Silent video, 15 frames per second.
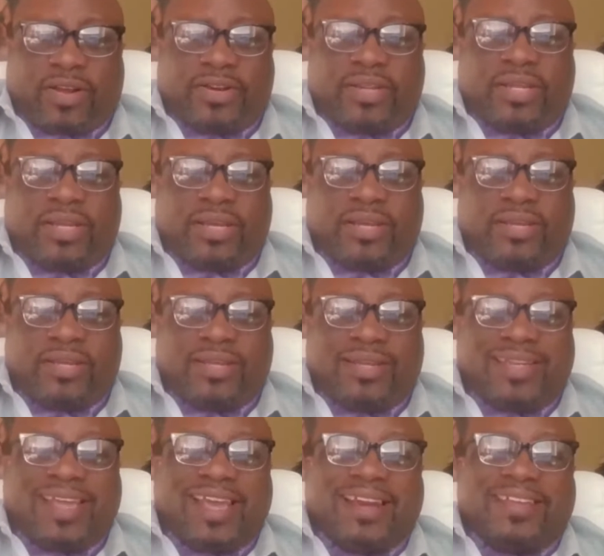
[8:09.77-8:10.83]
on there.
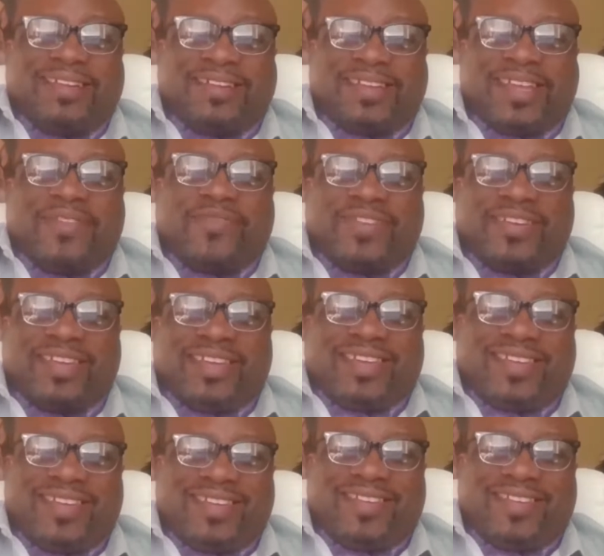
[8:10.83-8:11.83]
Yeah, little David.